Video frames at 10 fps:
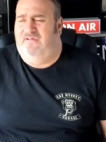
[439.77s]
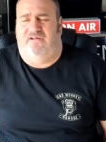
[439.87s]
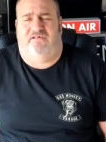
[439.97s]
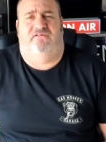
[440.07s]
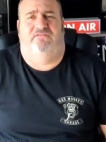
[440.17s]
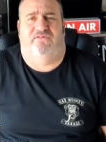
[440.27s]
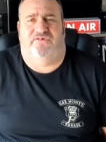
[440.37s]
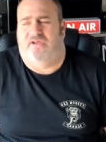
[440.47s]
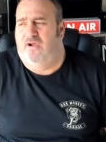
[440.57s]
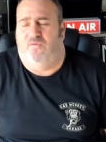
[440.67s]

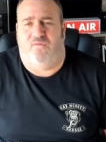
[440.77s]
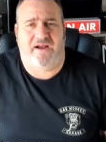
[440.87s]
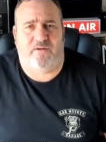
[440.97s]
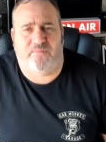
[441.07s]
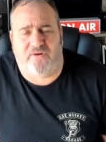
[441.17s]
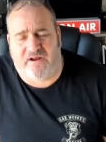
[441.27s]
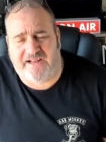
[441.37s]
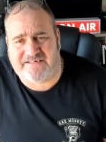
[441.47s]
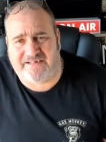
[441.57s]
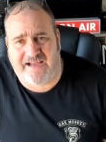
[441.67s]
Clueless. Why not put it on
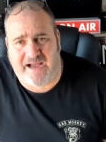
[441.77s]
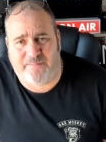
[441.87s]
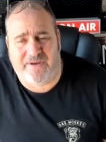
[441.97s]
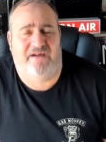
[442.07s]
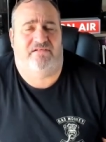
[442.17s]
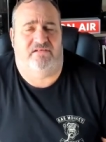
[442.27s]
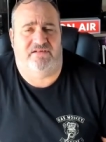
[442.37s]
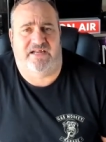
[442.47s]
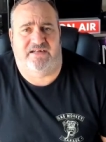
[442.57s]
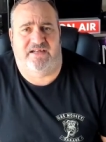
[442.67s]
as the car park on a
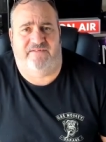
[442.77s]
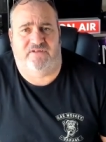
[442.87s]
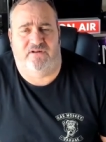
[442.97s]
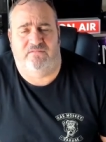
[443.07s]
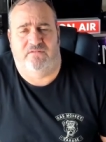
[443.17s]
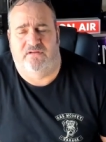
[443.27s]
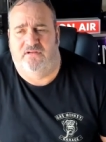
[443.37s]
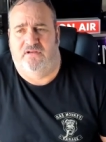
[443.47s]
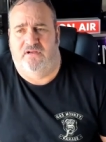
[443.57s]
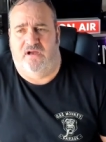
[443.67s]
Saturday afternoon
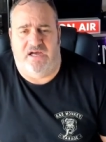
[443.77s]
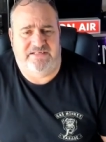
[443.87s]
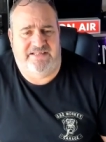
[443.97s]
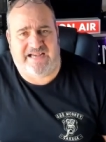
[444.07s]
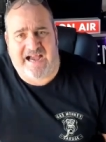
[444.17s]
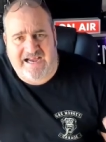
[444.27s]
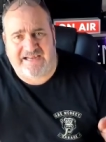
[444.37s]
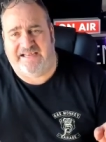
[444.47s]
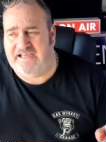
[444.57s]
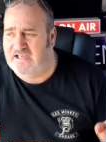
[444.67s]
and
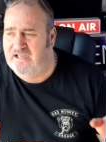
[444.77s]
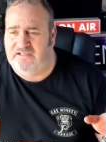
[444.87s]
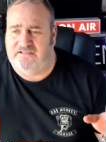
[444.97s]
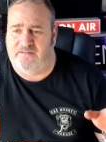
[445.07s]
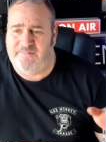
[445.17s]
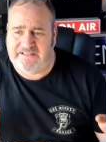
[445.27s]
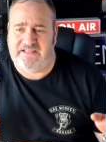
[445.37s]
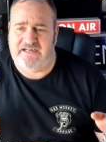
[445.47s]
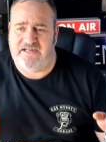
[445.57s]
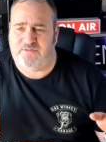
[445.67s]
target the
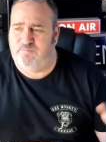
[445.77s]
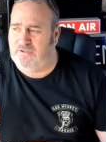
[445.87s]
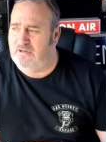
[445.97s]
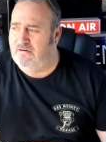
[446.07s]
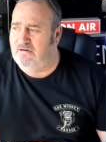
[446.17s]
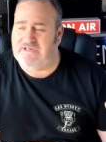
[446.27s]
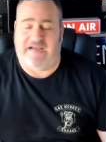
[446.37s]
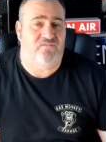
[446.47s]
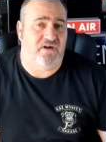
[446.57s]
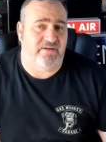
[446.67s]
middle-aged blokes
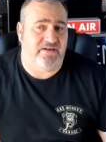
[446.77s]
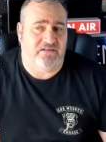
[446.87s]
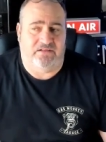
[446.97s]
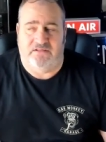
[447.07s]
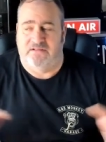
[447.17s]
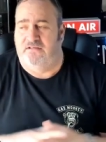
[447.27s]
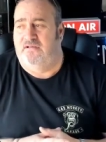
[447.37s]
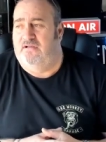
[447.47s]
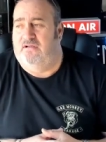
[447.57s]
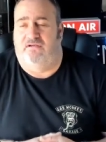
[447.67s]
and women
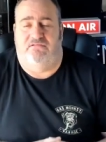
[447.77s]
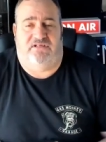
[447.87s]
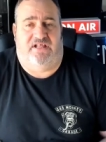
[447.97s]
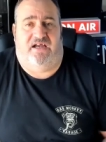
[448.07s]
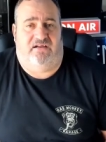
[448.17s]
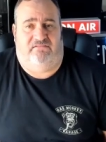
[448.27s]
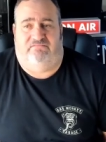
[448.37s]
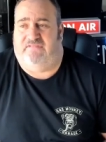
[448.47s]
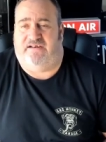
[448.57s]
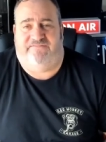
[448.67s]
who's
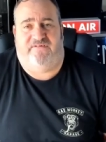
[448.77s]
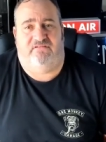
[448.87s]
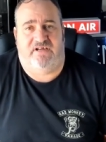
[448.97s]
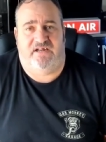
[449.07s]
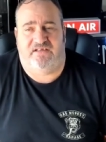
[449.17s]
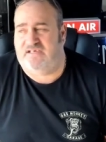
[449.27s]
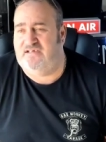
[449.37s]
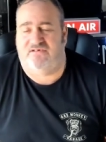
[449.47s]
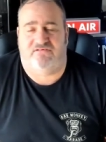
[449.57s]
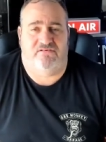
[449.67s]
like had a few kids,
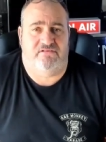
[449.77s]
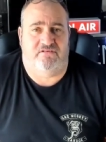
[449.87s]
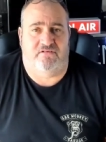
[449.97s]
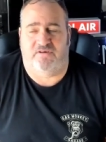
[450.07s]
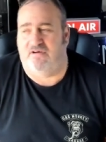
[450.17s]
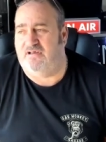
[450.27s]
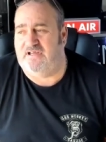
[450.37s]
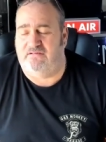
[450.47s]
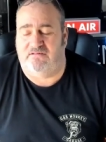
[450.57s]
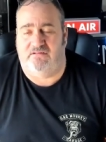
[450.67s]
kids are grown up, they got
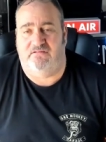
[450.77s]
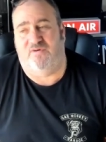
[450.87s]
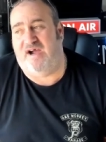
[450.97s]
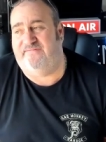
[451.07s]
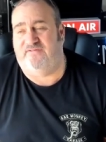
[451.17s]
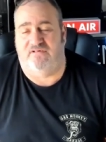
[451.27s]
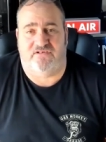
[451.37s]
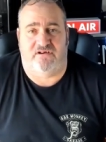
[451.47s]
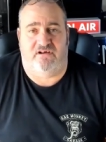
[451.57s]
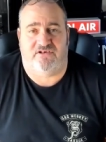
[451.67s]
now to do, the wife don't
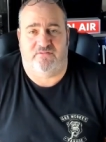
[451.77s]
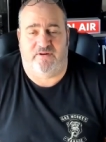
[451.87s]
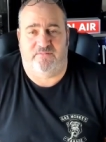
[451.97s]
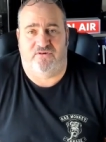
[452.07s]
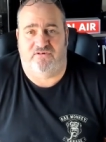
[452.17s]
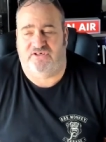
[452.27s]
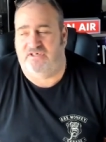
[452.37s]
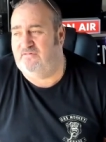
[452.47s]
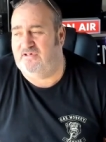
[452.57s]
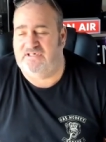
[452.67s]
talk to anymore,
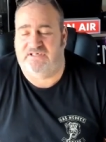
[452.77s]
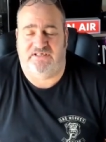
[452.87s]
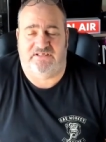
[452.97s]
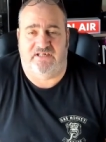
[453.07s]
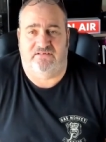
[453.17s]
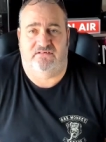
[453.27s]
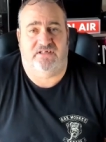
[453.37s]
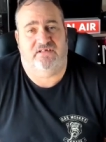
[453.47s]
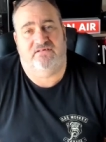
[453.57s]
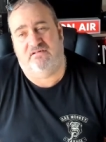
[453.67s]
she watches EastEnders,
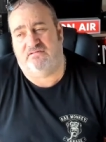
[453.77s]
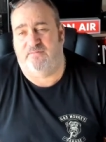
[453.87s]
ignores the